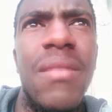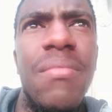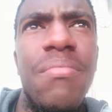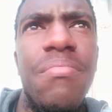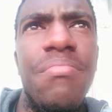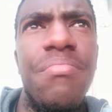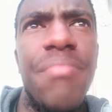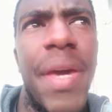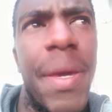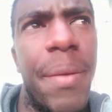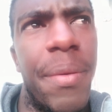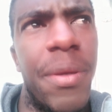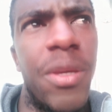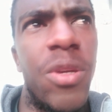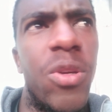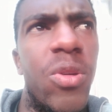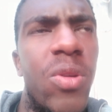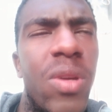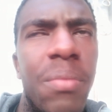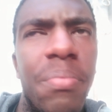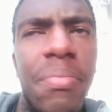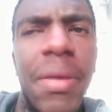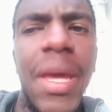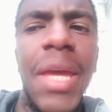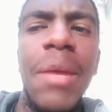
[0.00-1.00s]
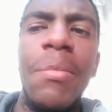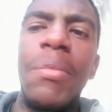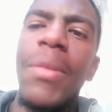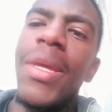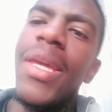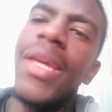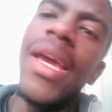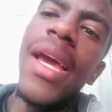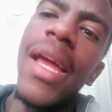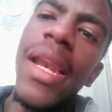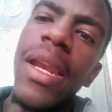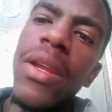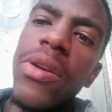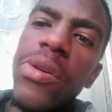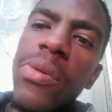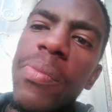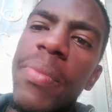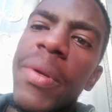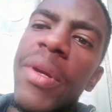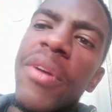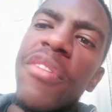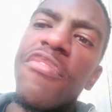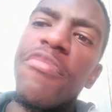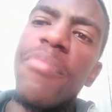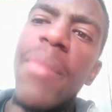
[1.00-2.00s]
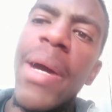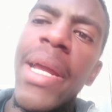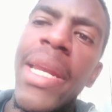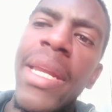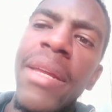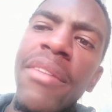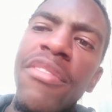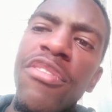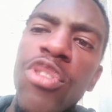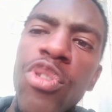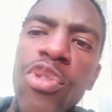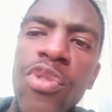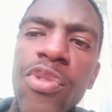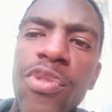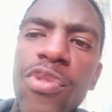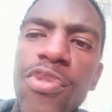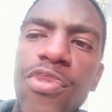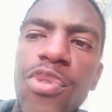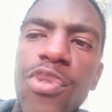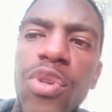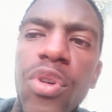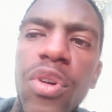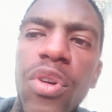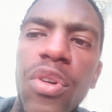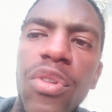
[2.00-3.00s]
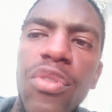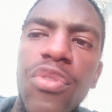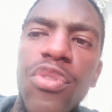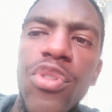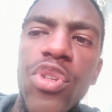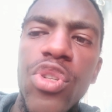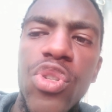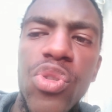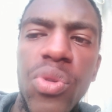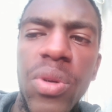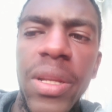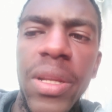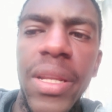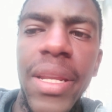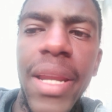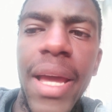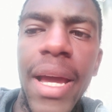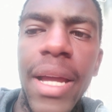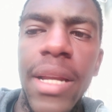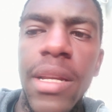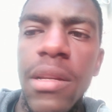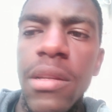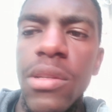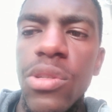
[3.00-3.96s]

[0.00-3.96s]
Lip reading: maybe you can pay me a little bit of money for doing that.